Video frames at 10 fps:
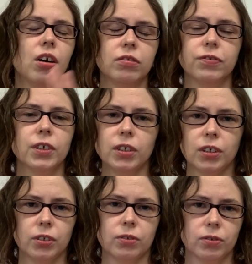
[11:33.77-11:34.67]

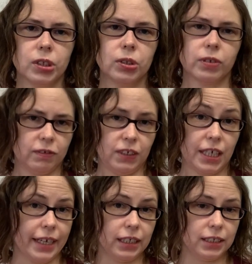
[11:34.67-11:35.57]
overused sort of
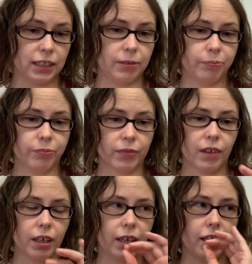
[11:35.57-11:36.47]
analogy
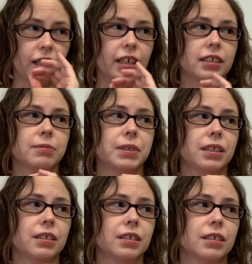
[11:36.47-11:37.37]
and has
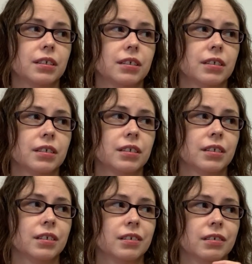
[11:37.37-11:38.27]
been,
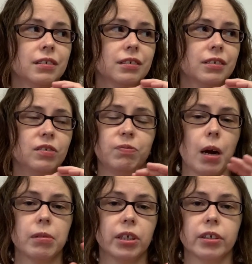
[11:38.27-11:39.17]
you've
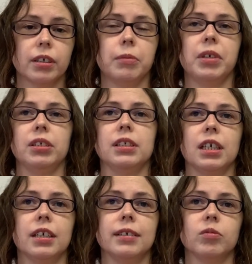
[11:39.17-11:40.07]
probably heard it a million
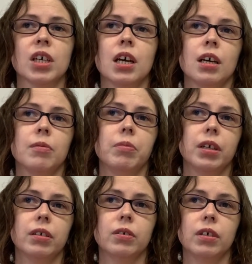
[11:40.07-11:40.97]
times,
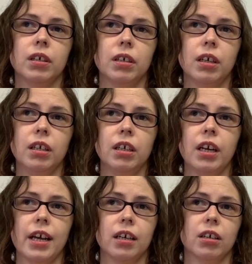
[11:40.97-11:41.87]
but in
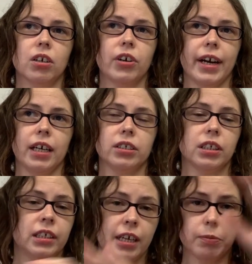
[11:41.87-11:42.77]
an
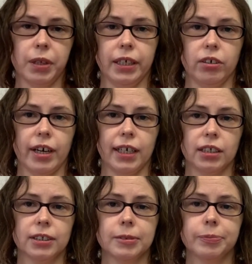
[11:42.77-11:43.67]
airplane
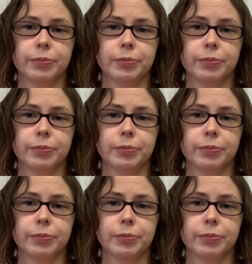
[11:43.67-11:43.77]
crash,